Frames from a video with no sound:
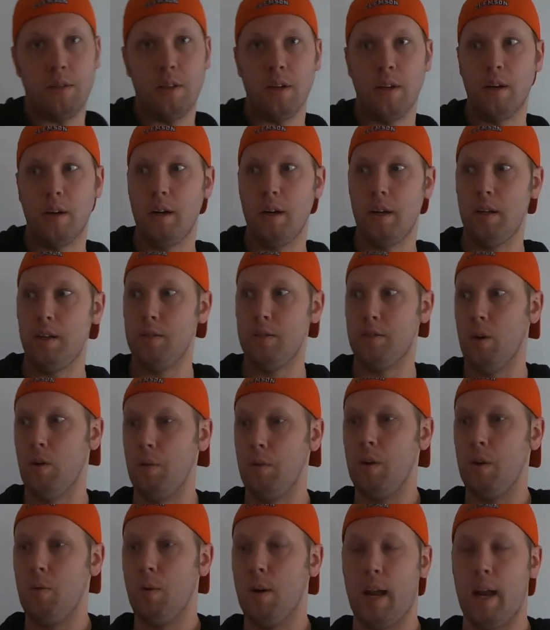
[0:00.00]
there is
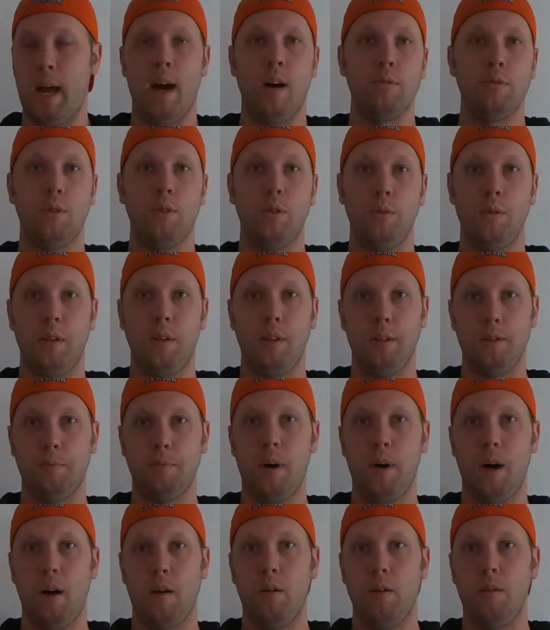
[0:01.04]
only one household in this
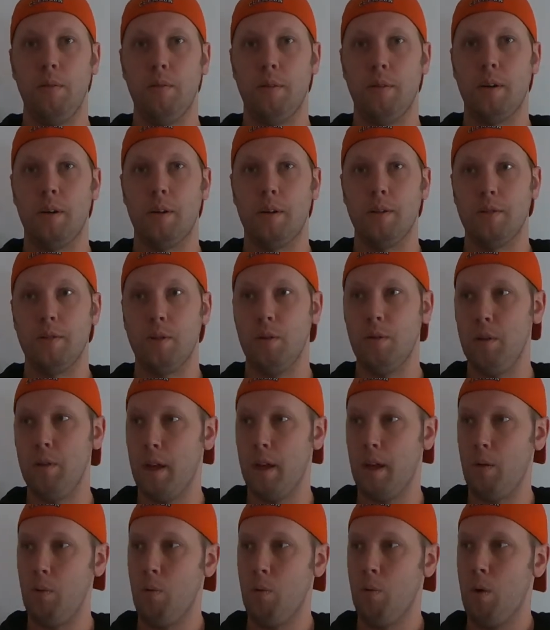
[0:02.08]
model. There is
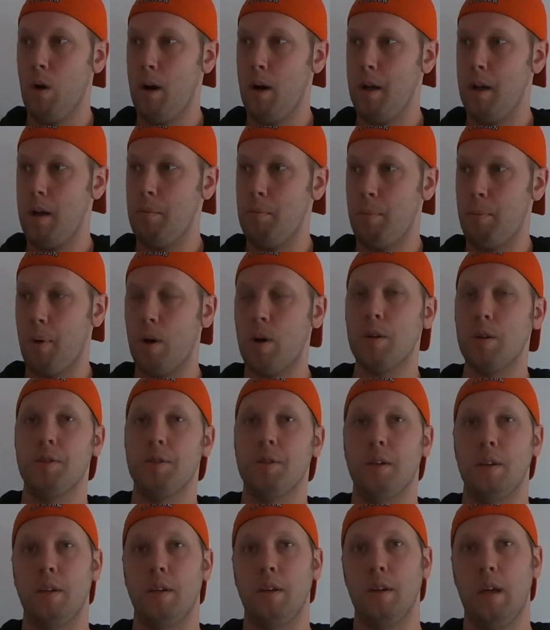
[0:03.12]
only one
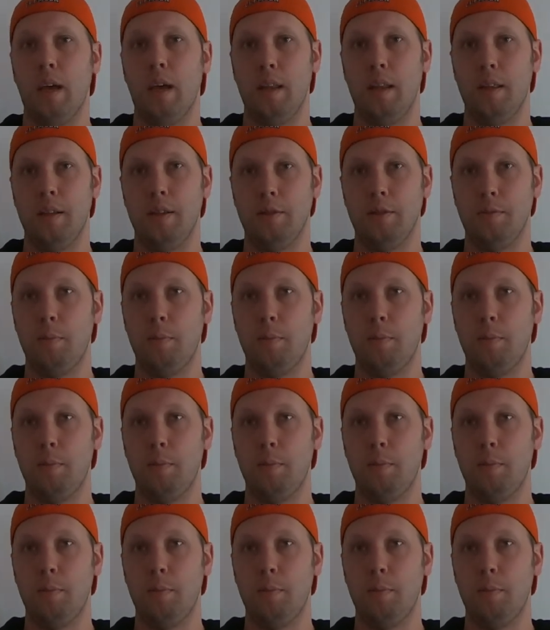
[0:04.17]
person in this